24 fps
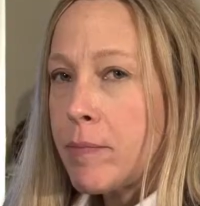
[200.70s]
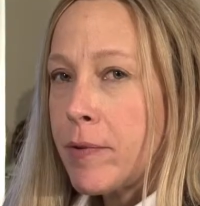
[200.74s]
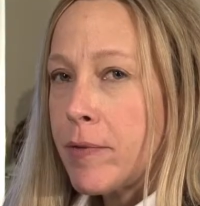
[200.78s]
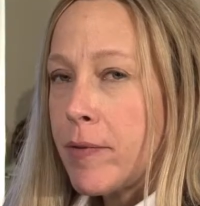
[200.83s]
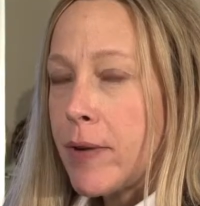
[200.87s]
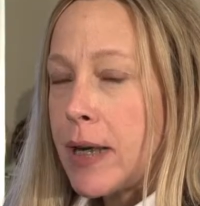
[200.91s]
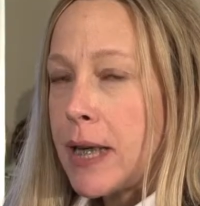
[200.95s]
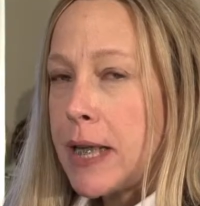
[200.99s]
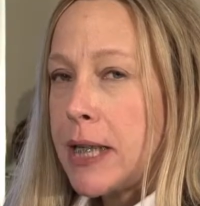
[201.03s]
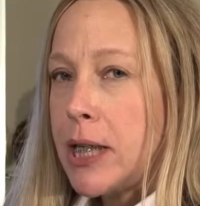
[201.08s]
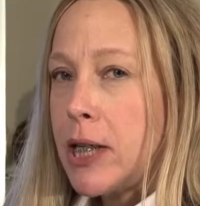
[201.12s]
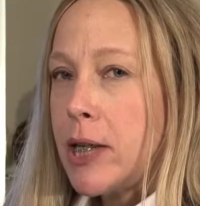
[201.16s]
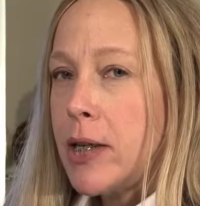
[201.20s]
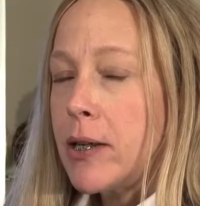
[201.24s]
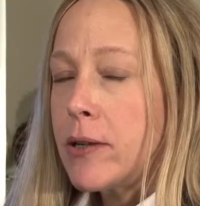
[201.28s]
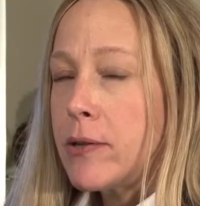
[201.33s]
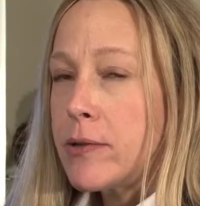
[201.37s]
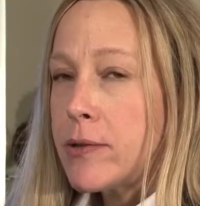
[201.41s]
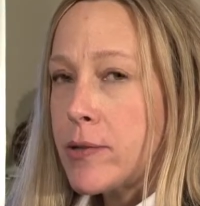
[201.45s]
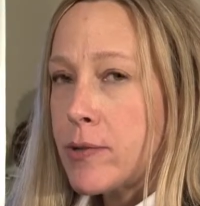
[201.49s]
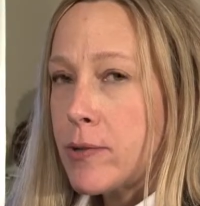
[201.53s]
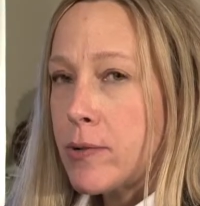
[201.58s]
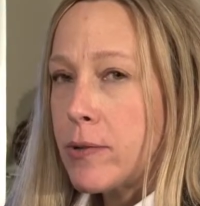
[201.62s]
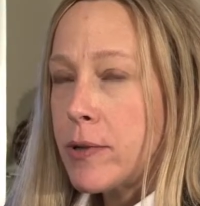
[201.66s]
providing
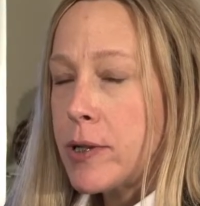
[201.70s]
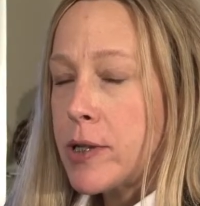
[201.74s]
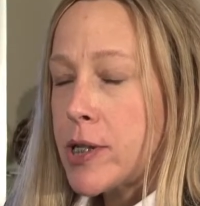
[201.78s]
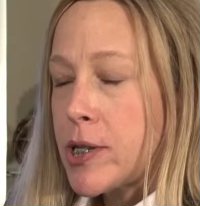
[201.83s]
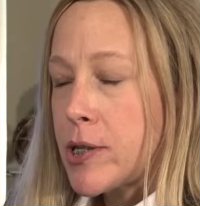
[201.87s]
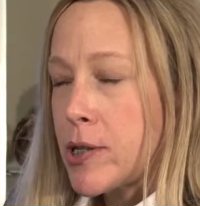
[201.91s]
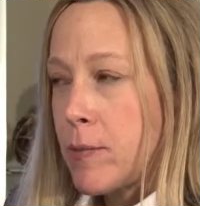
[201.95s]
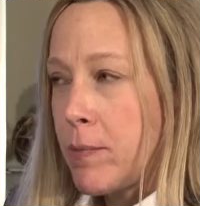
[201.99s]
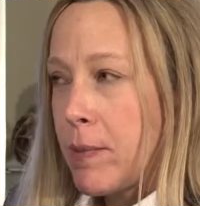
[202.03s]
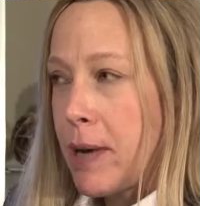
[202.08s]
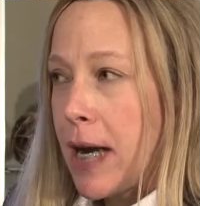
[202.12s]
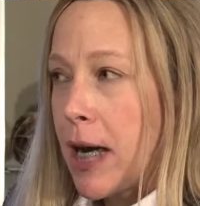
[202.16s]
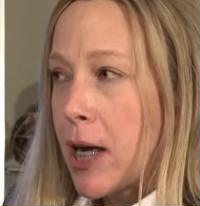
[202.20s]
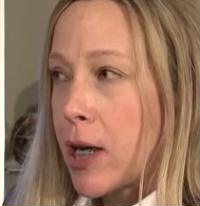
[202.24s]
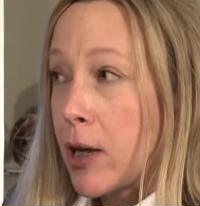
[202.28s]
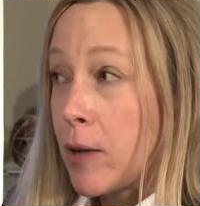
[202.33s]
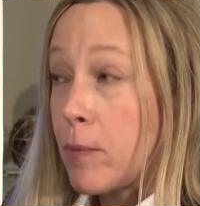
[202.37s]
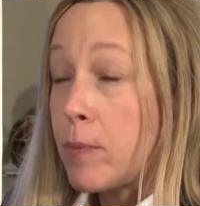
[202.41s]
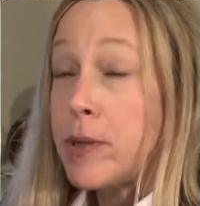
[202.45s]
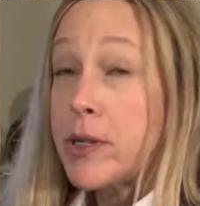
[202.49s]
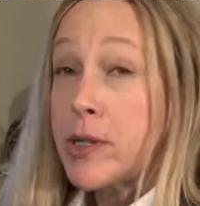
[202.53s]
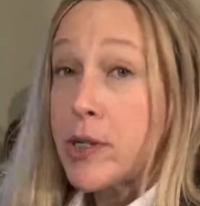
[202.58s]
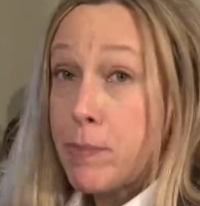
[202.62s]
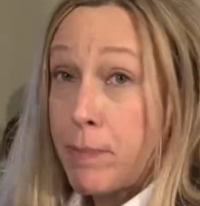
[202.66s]
storage as a
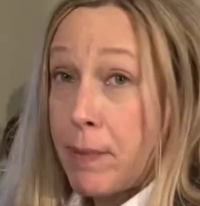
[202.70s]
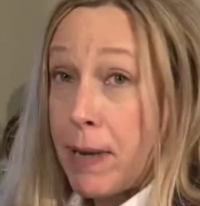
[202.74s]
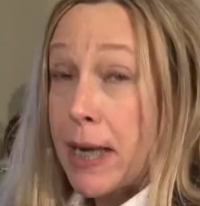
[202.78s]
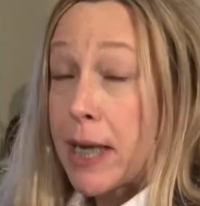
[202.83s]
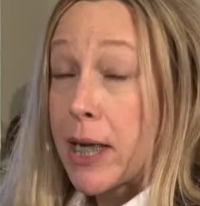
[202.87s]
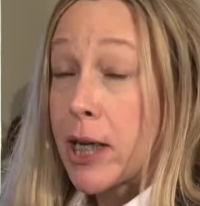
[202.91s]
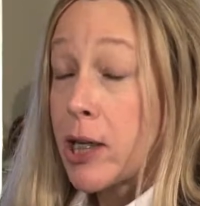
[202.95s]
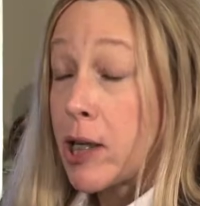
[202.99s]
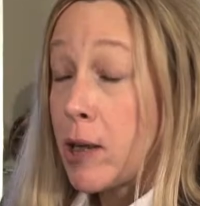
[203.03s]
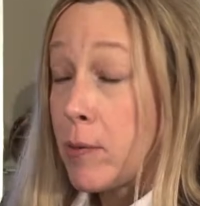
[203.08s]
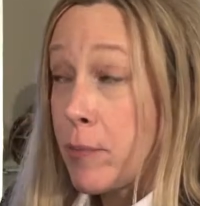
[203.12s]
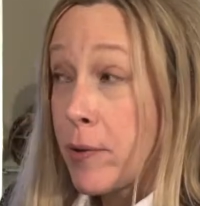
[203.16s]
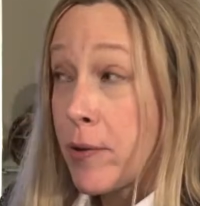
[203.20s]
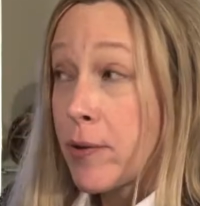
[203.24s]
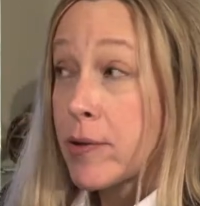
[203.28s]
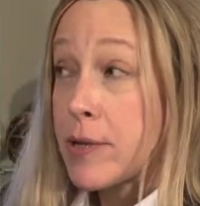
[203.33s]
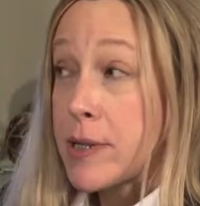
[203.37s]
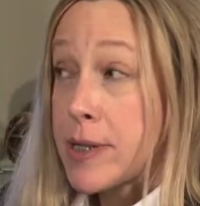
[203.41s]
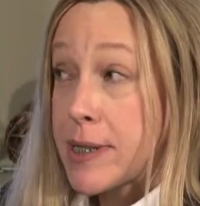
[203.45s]
backup. We just back it up with our